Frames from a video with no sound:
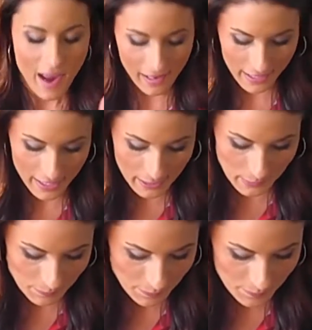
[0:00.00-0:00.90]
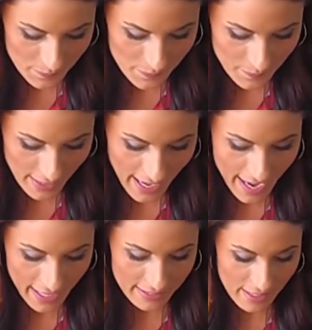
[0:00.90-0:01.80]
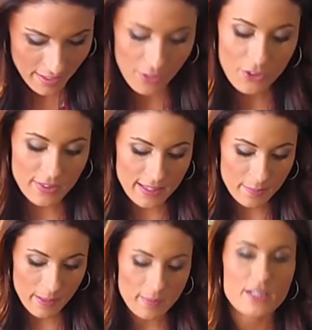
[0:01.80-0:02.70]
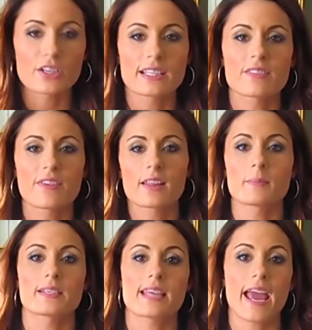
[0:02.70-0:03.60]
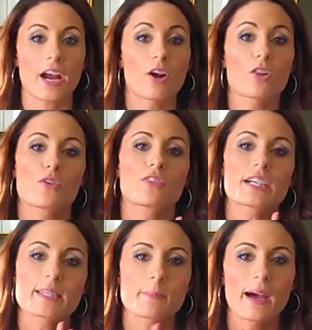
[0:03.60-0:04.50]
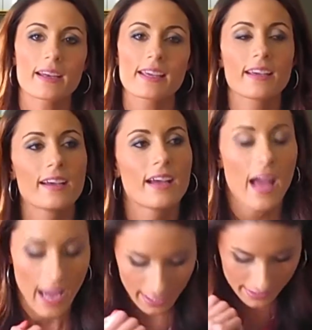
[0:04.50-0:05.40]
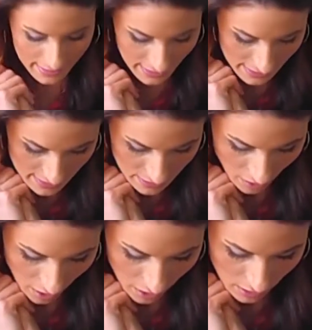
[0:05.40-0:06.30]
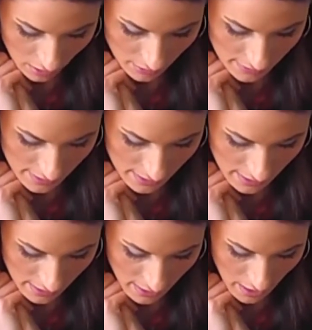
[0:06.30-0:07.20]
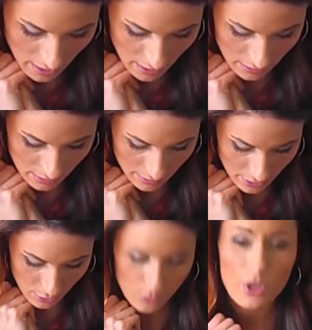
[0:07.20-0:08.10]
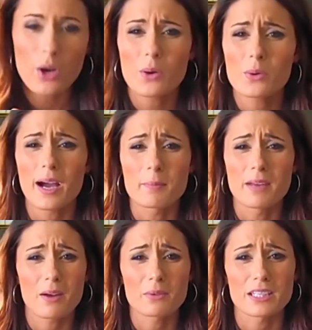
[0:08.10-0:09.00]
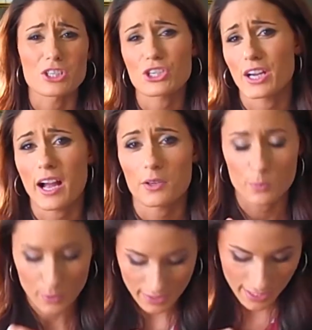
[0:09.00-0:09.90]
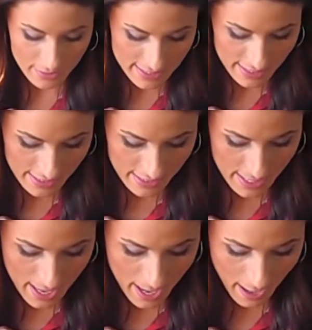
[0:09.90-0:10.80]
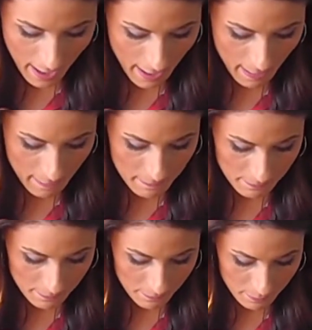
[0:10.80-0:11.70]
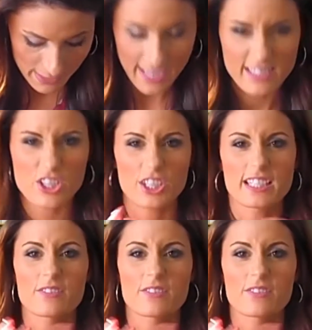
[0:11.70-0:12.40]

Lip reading: And another thing the baby's starting to develop is hair all over its body. I think it's called lanugo. I'm not really sure how you pronounce it. But yeah, it's starting to